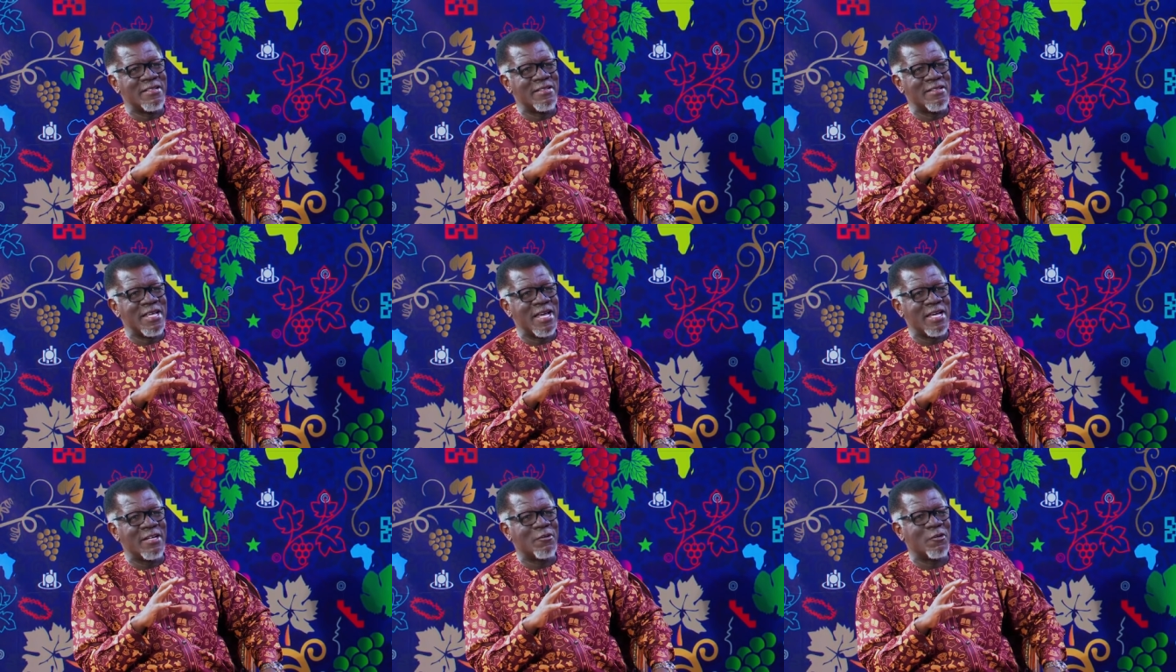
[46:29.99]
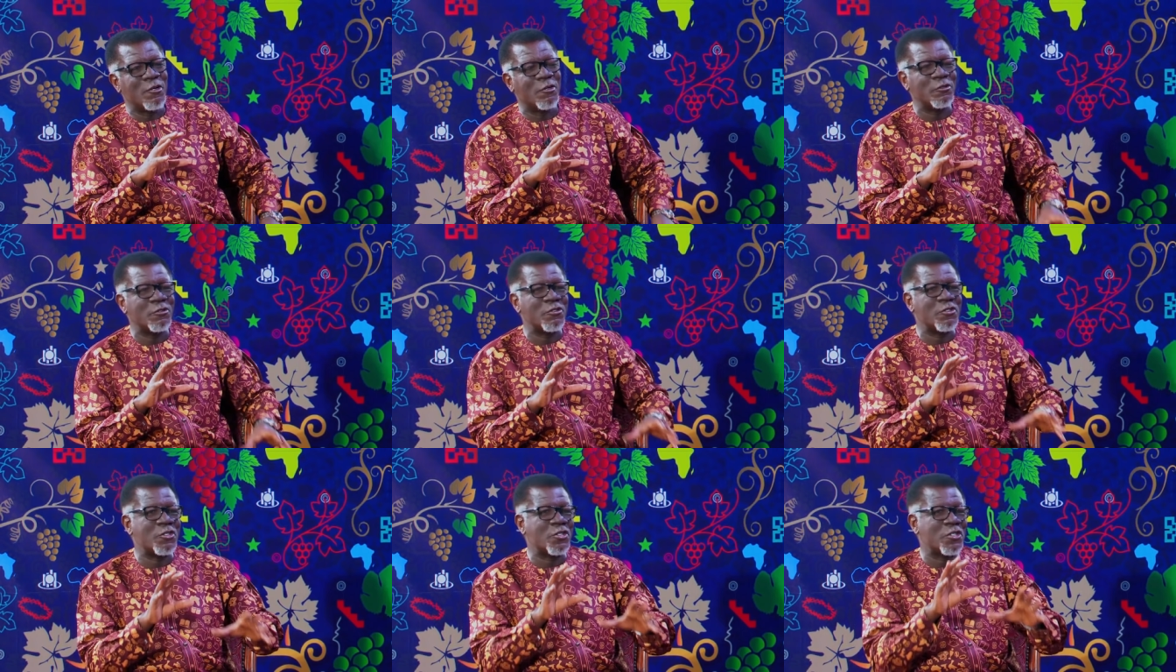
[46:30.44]
they are not
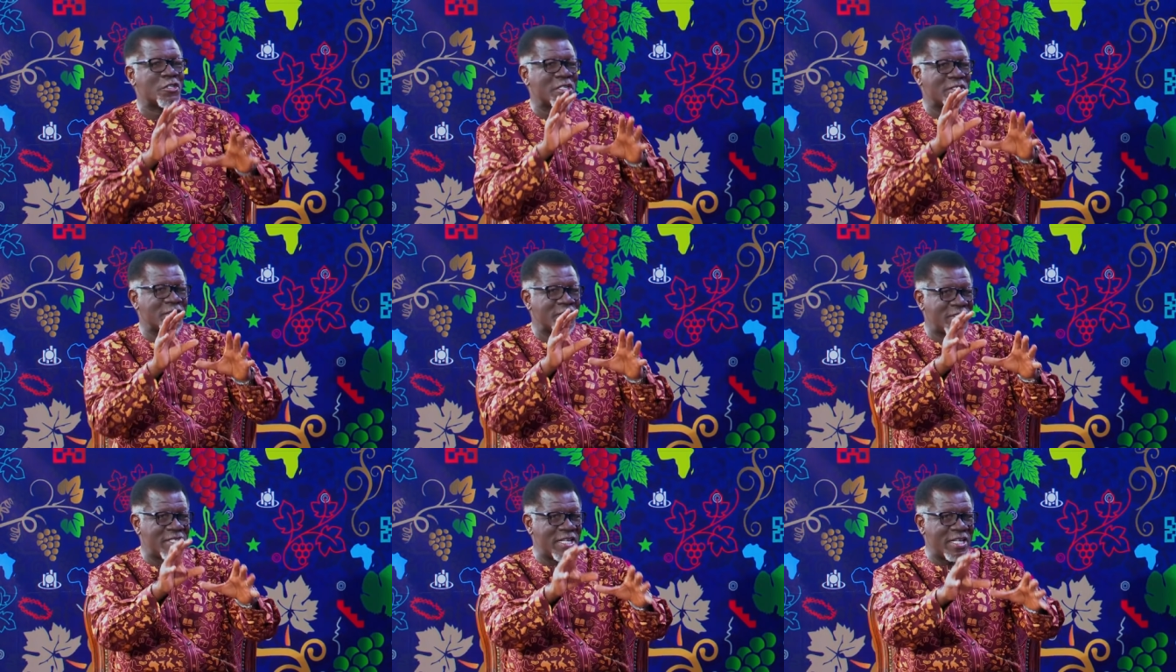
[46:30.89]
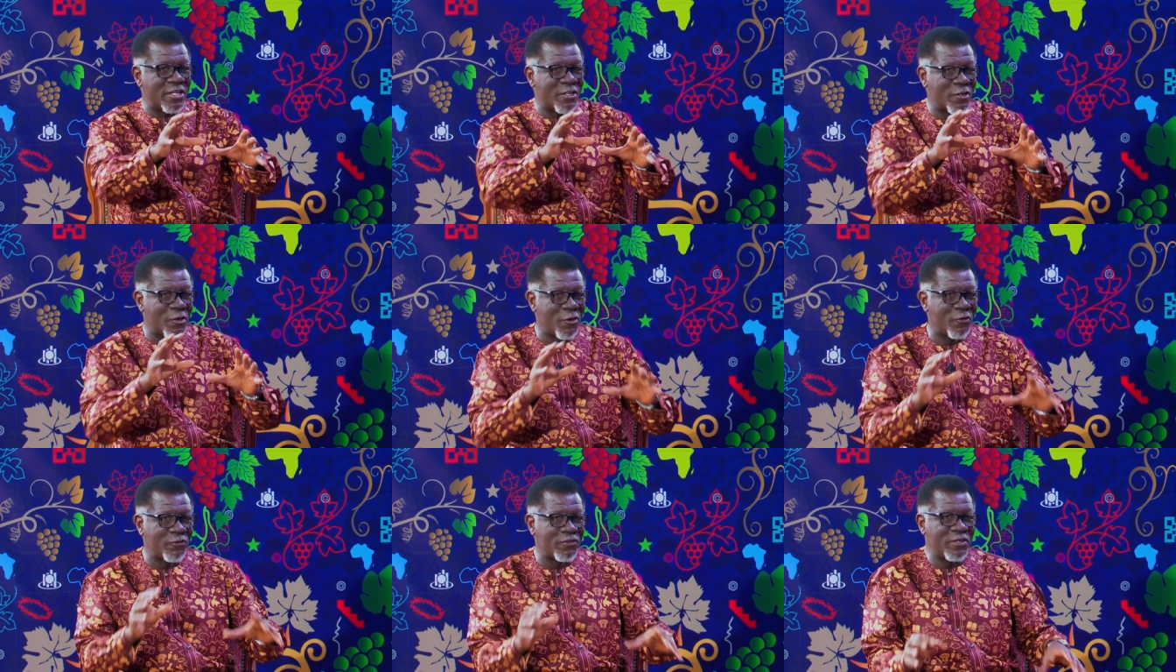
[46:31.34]

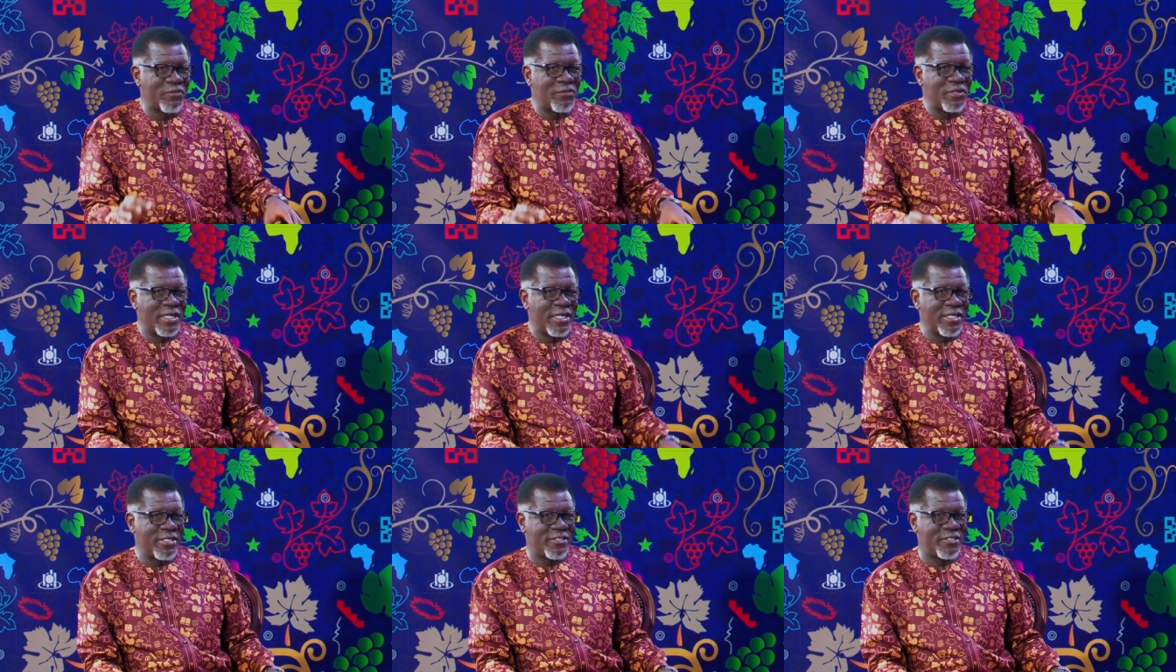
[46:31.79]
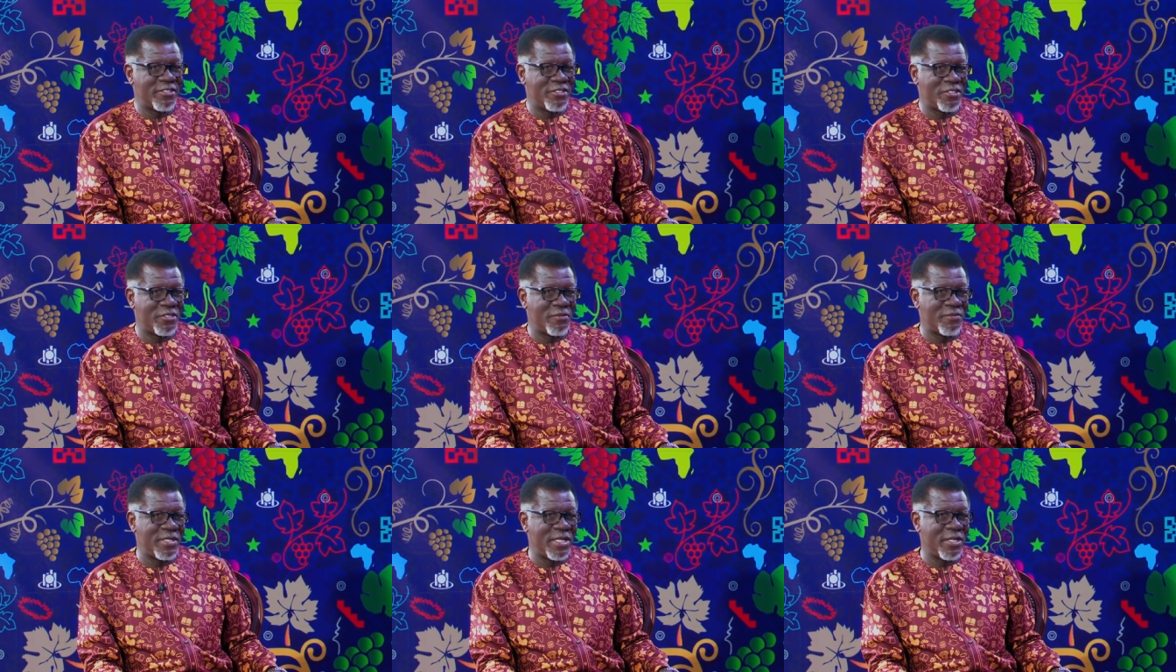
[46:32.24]
trusting of the
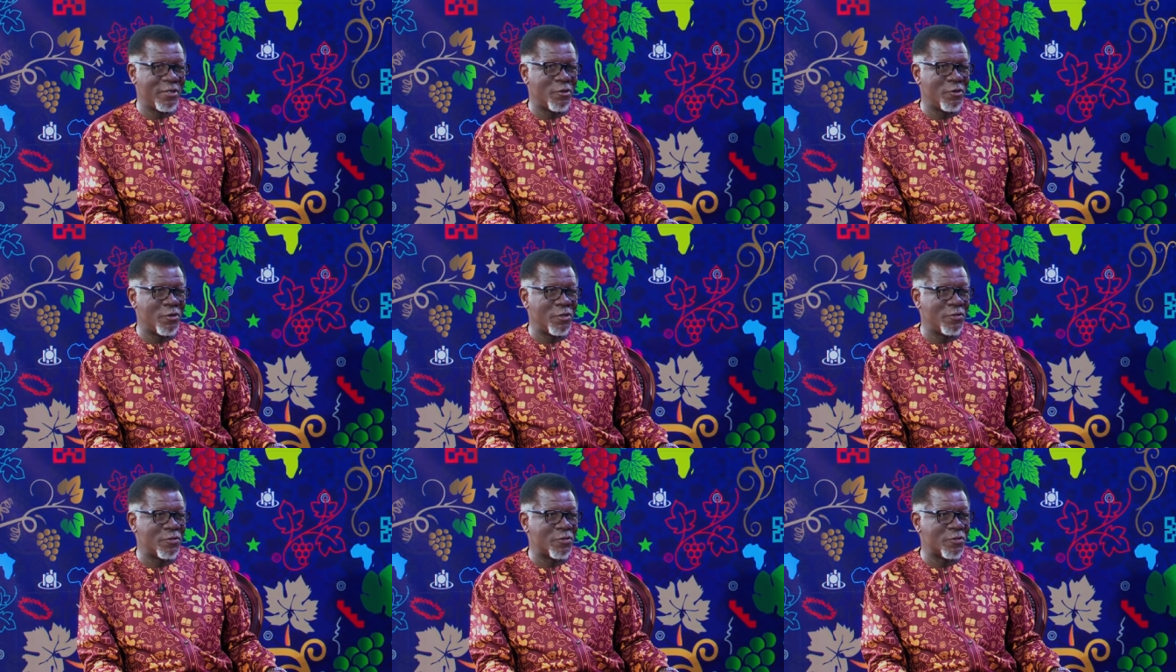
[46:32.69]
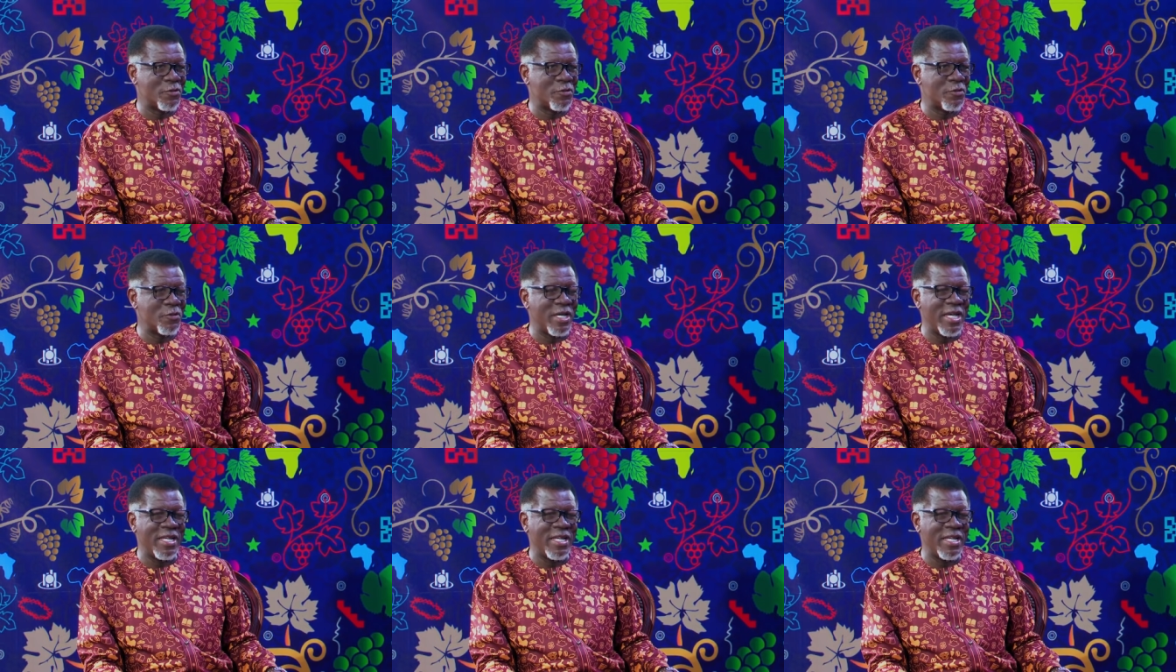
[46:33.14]
relationship they're going through.